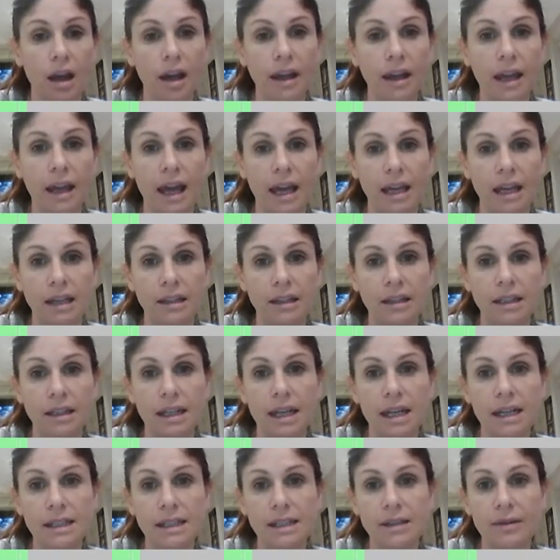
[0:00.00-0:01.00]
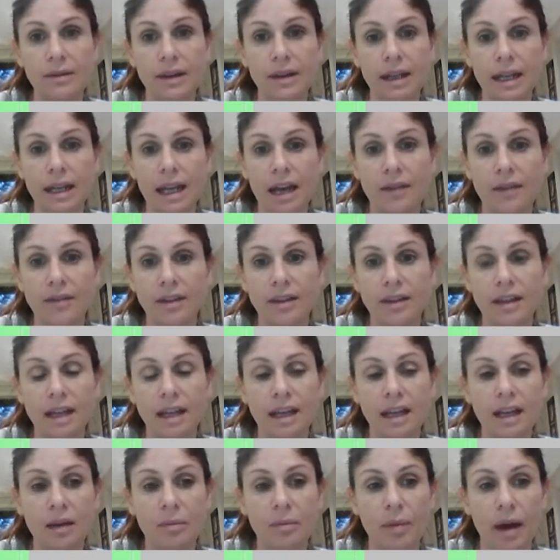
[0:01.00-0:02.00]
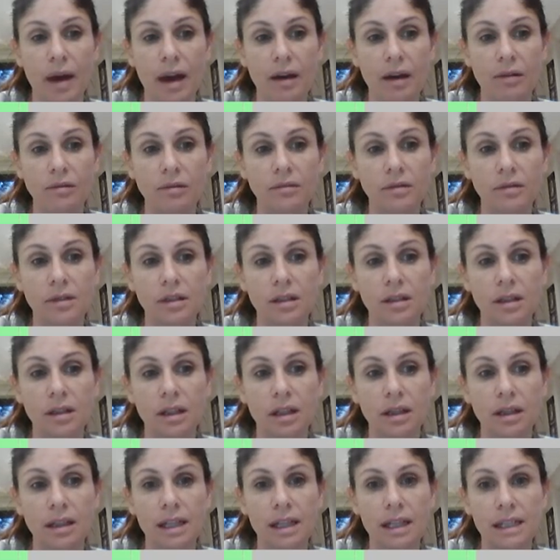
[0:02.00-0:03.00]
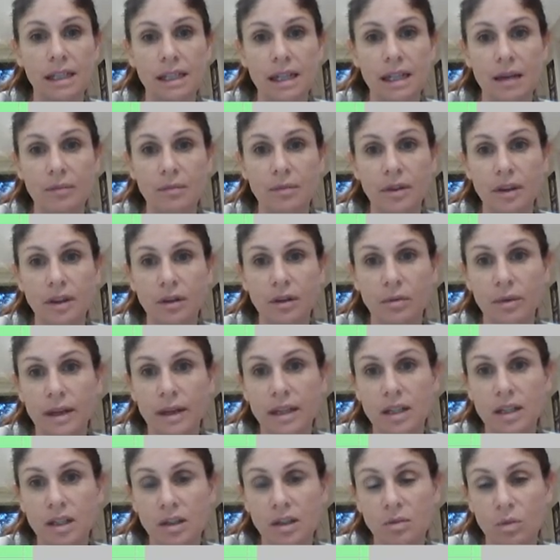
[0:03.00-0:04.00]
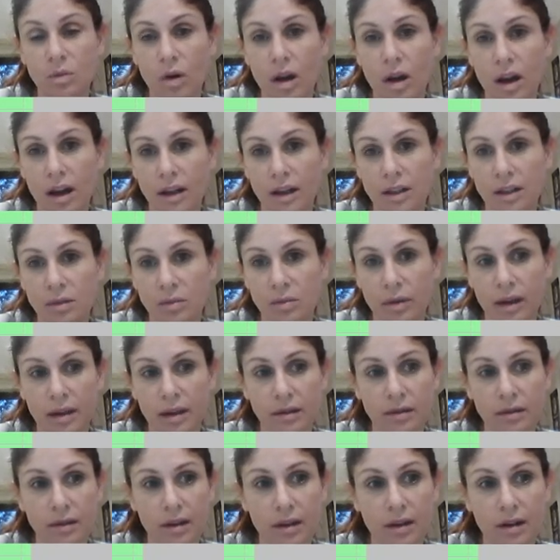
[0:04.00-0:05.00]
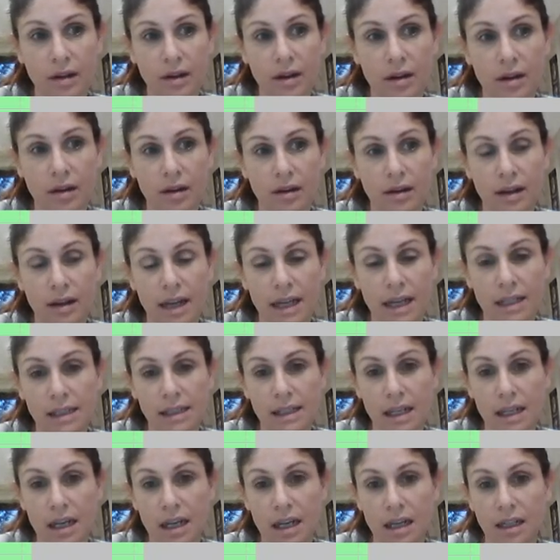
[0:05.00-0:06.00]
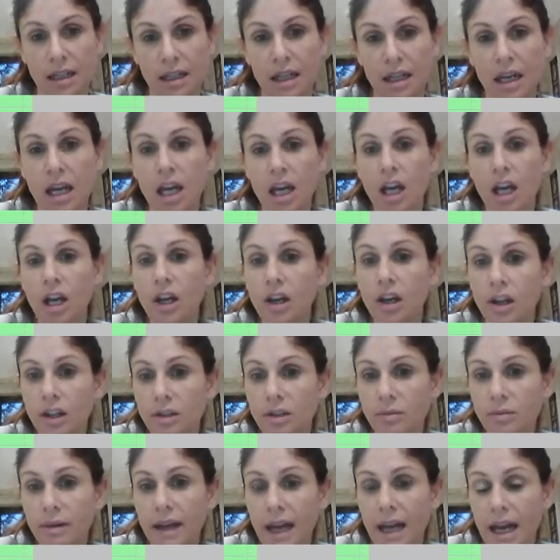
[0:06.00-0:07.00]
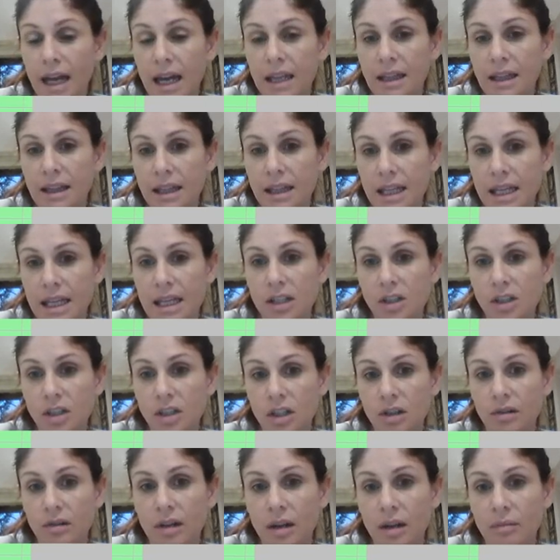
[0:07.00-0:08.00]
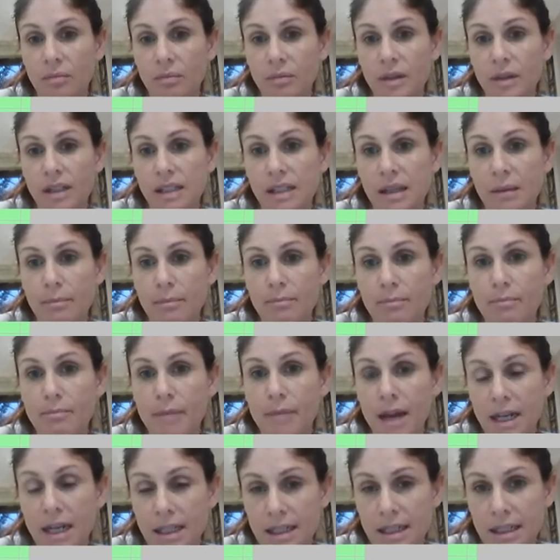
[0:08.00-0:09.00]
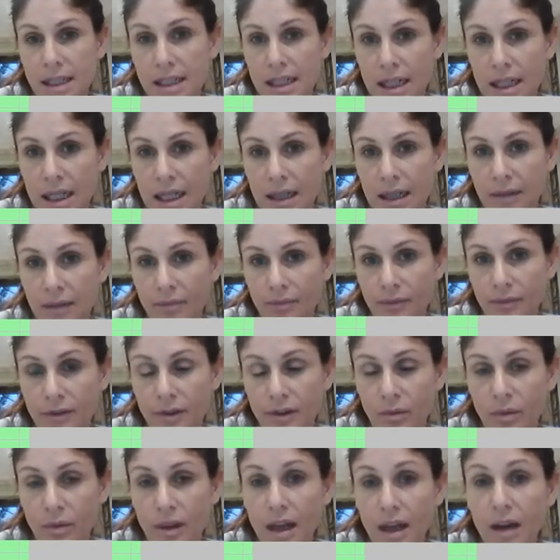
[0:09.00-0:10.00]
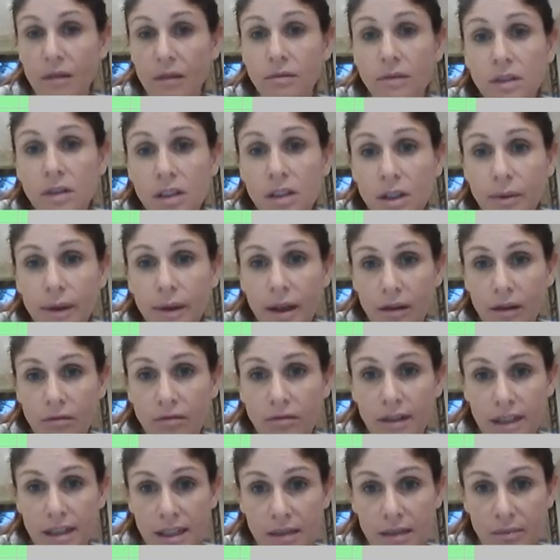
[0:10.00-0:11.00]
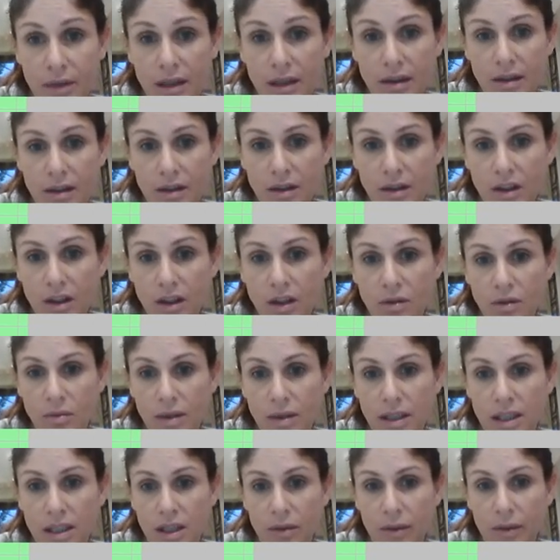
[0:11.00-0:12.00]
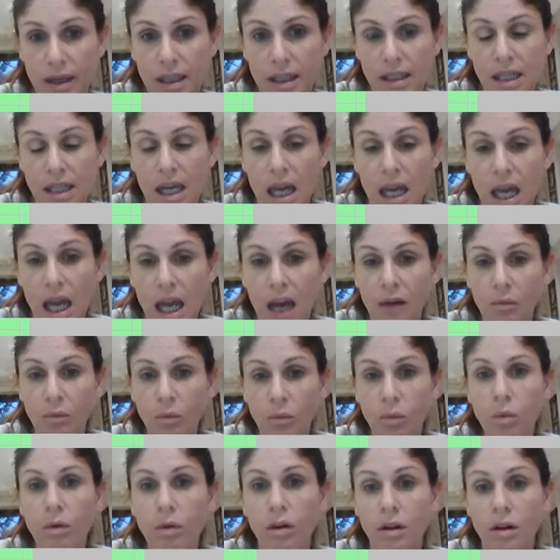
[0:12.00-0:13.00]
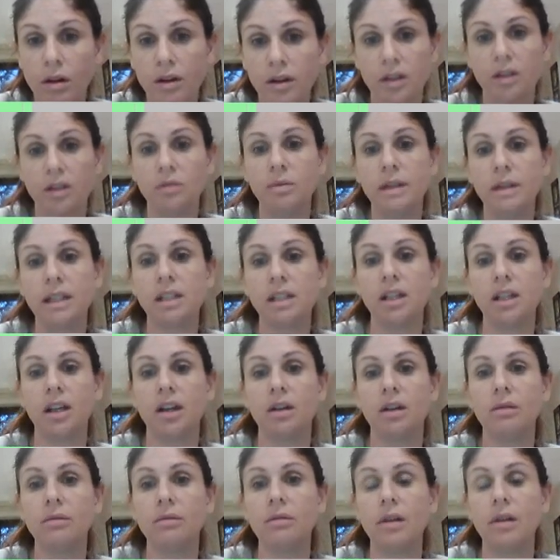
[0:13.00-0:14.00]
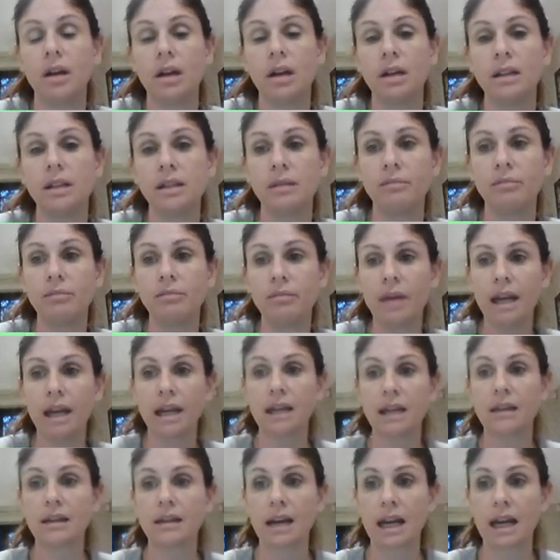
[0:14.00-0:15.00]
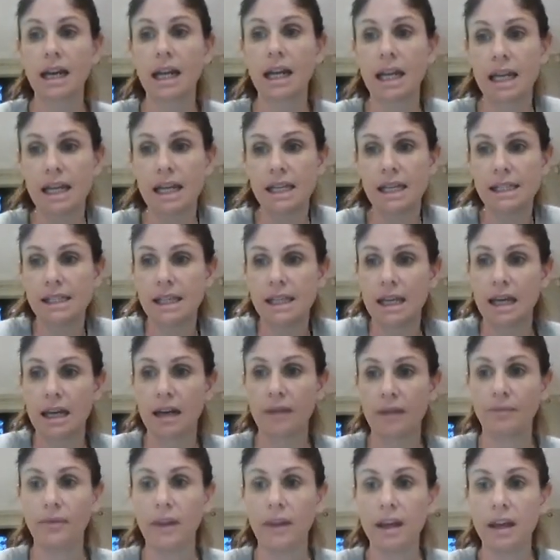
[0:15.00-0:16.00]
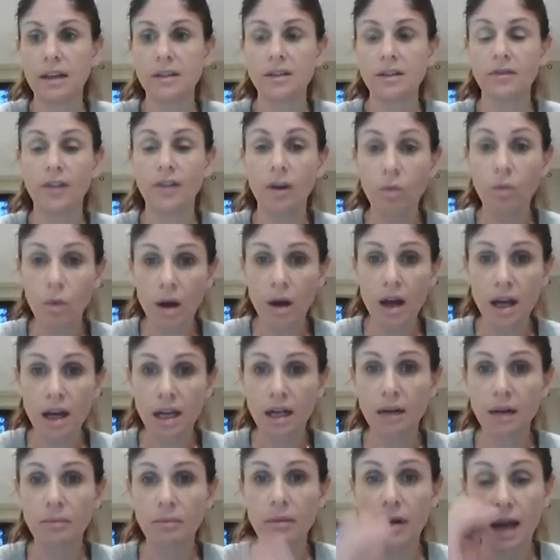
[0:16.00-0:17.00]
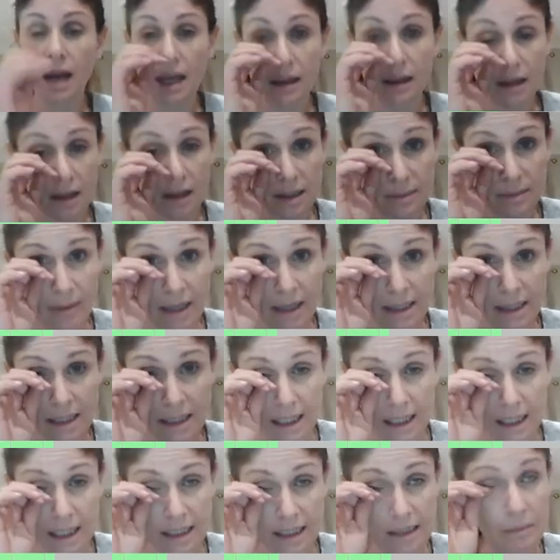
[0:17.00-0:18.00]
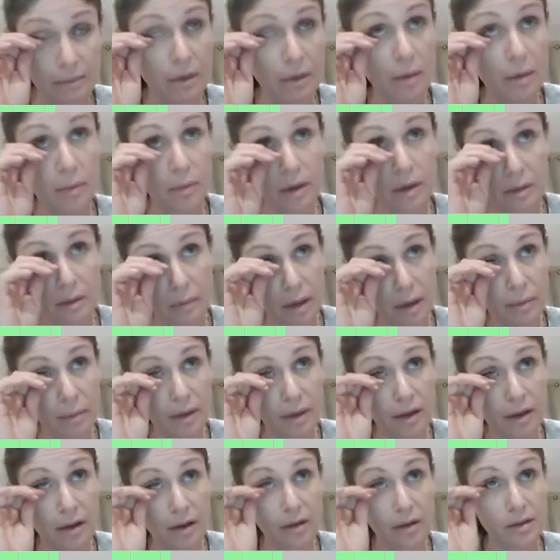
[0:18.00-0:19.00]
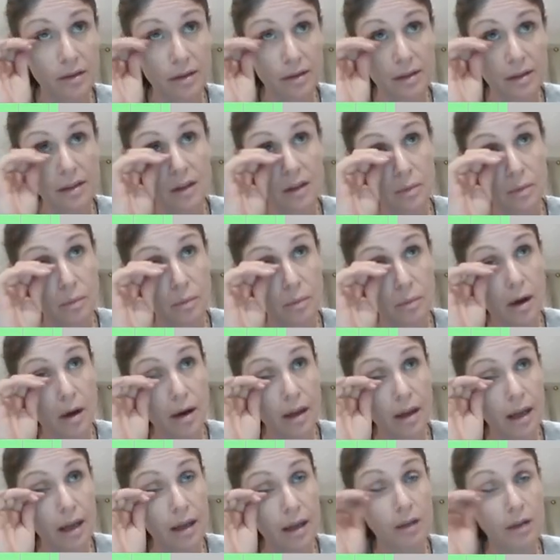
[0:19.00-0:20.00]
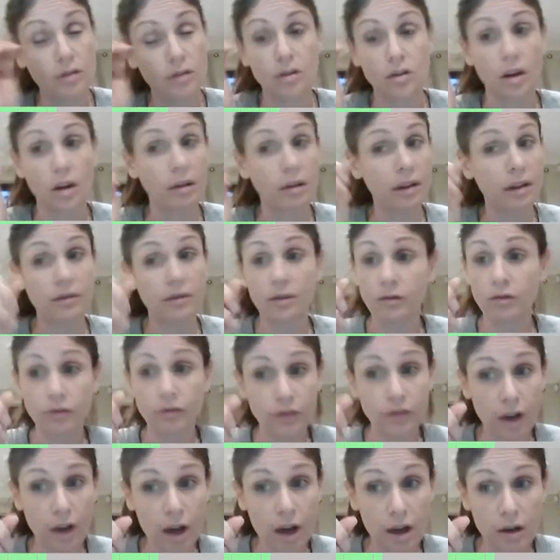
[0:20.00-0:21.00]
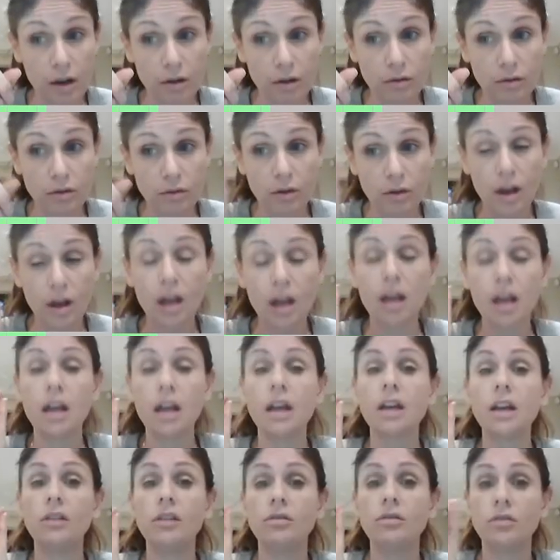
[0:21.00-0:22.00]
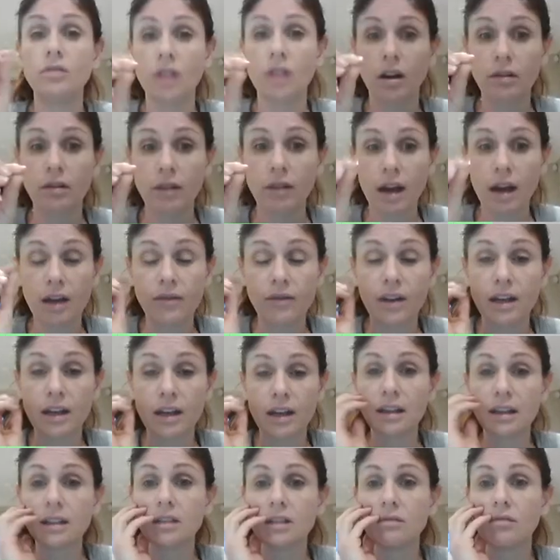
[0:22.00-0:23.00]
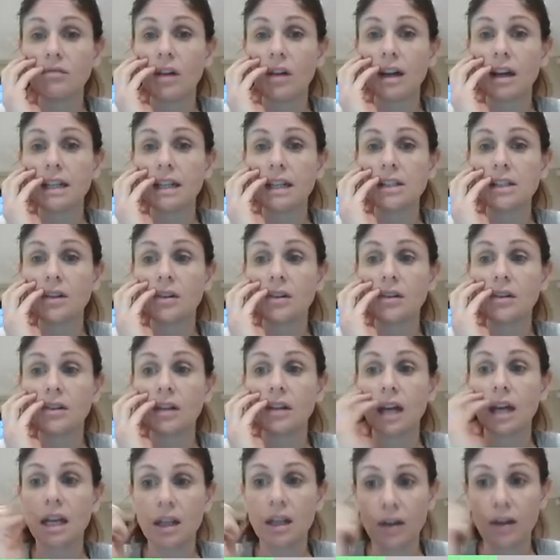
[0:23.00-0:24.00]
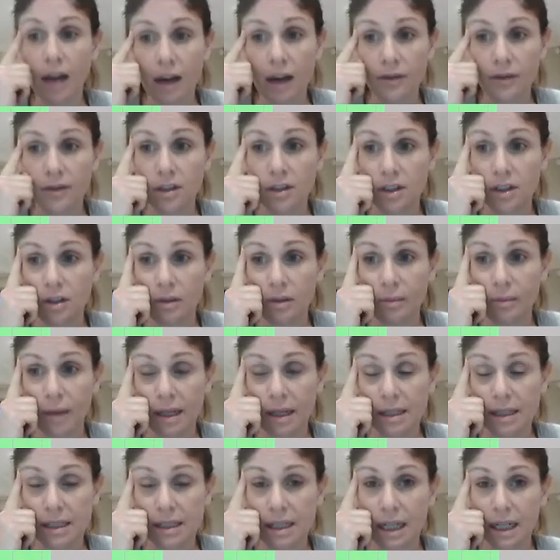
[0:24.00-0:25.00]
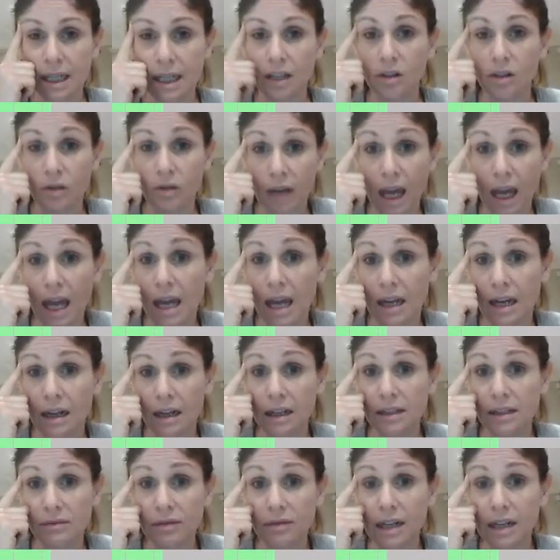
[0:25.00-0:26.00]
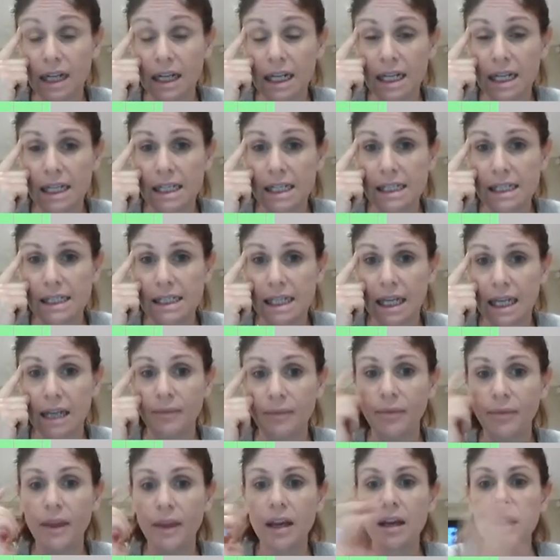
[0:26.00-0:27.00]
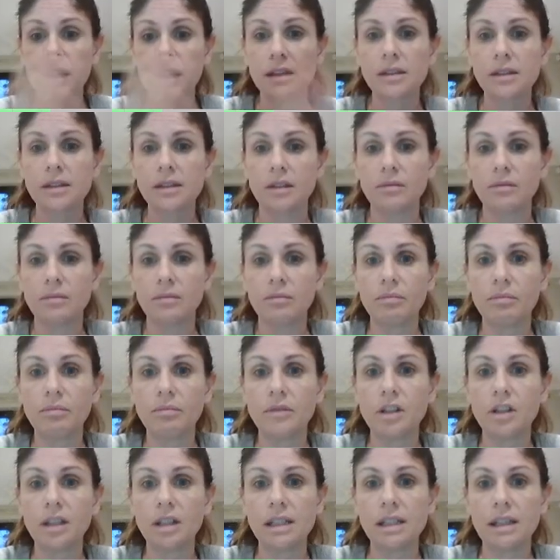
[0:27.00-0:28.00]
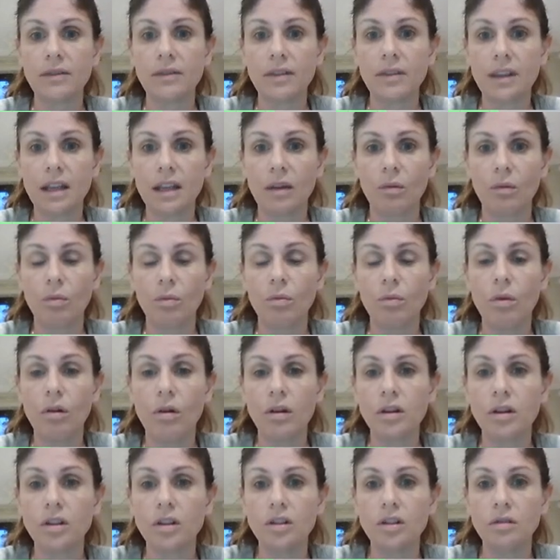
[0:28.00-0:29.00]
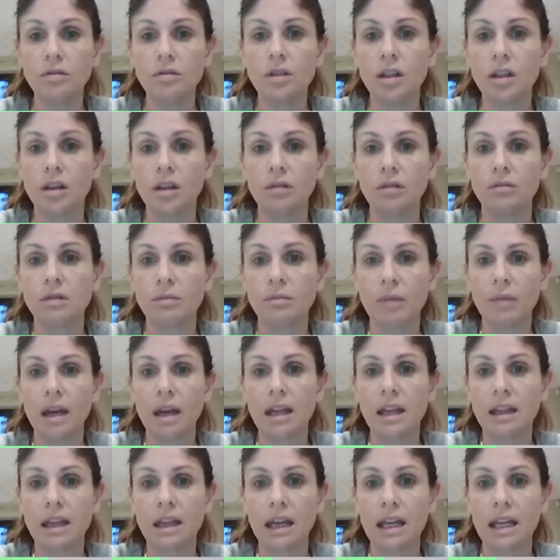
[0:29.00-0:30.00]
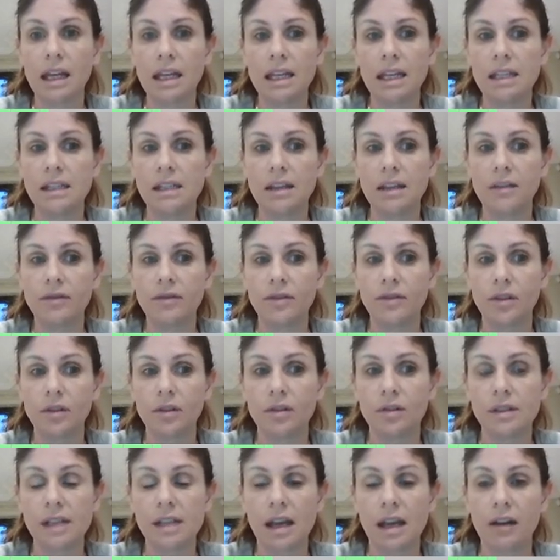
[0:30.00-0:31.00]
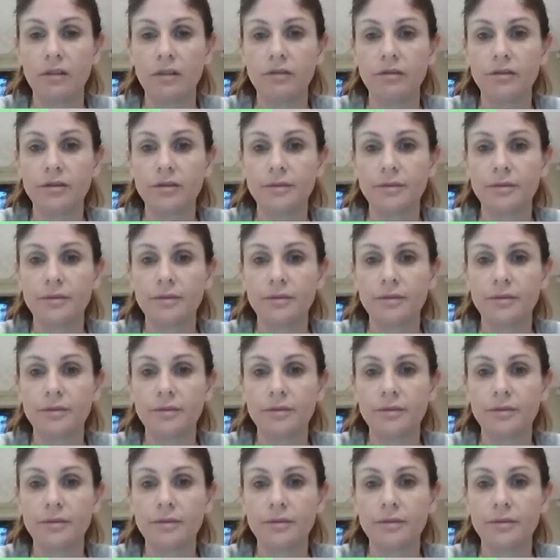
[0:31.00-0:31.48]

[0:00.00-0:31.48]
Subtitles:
Okay, let's quickly have a think about this number that we just worked with in our Let's Learn. Could we add these 2 numbers mentally? So without doing a written method, could we do it? And what could we do to make that easier? So if I were going to add those mentally, because it might be that maybe you go to the supermarket, you don't have your phone, you don't have anything to write on, and you have to do it mentally. You can, it's really easy. So just have a think, what could you do to make that easier for yourself?